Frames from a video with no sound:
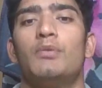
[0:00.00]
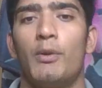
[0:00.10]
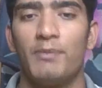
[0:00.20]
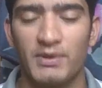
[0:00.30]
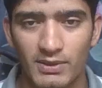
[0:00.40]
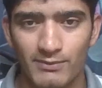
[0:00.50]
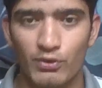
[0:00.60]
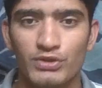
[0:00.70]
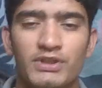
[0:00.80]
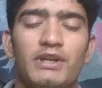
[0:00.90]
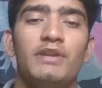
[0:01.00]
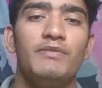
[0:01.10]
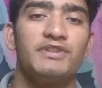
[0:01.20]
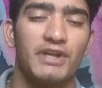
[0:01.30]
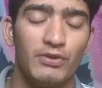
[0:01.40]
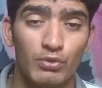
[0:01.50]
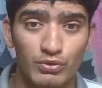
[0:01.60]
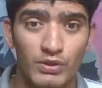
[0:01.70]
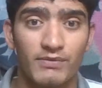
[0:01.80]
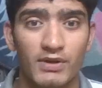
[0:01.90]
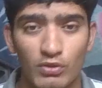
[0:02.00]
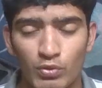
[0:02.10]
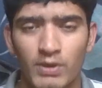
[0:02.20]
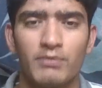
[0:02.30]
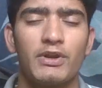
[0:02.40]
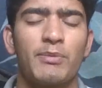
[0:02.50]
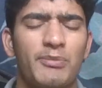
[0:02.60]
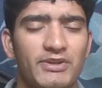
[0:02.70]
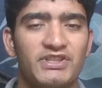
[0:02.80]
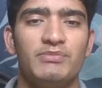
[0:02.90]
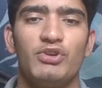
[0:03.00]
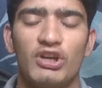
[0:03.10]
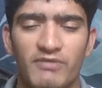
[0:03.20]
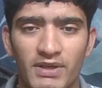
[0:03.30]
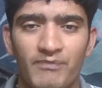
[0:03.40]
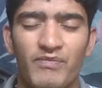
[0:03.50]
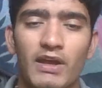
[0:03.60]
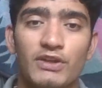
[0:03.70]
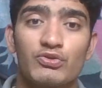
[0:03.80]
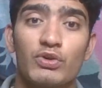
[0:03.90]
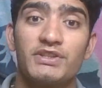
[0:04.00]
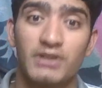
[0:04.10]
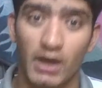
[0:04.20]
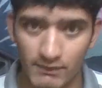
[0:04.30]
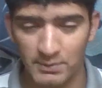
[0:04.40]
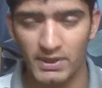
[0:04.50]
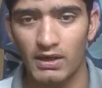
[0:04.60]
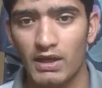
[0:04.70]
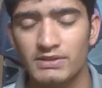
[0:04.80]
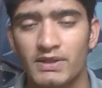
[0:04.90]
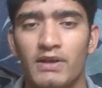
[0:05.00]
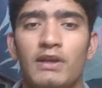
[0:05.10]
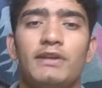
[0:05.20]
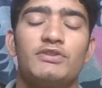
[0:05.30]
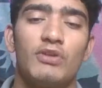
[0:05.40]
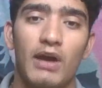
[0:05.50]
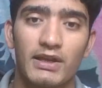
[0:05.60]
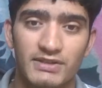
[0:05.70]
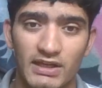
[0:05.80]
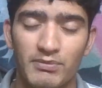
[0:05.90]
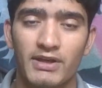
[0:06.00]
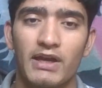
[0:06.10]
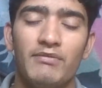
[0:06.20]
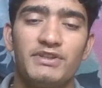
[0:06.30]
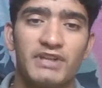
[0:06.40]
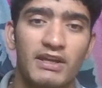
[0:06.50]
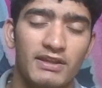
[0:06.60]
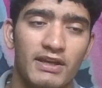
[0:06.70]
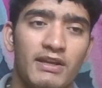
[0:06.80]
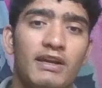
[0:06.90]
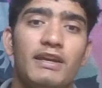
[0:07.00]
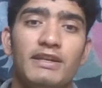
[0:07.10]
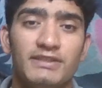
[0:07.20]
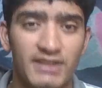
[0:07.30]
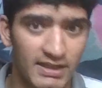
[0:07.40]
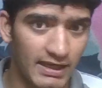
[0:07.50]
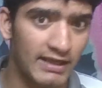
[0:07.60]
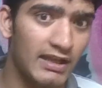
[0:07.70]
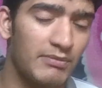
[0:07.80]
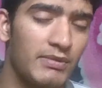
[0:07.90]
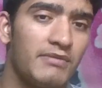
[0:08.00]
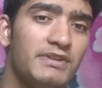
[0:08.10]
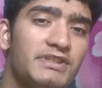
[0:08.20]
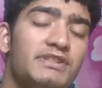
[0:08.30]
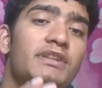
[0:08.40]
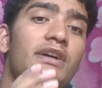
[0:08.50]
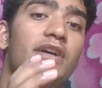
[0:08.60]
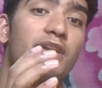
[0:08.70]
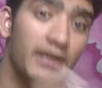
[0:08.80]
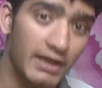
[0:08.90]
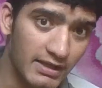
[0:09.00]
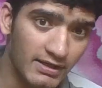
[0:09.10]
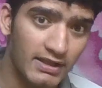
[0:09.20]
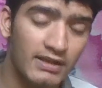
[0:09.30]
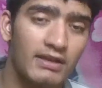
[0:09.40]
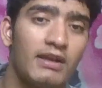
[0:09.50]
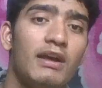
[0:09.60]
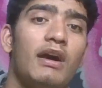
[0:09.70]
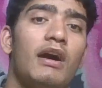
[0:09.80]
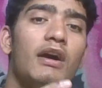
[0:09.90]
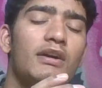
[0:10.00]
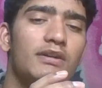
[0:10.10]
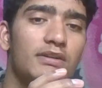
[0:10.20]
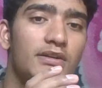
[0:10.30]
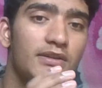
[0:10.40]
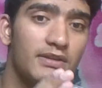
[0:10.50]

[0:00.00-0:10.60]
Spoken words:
optimal approach in which I use only one loop and time complexity is big of n. So I start from the last. So last element I will check that is there any element which is greater than uh,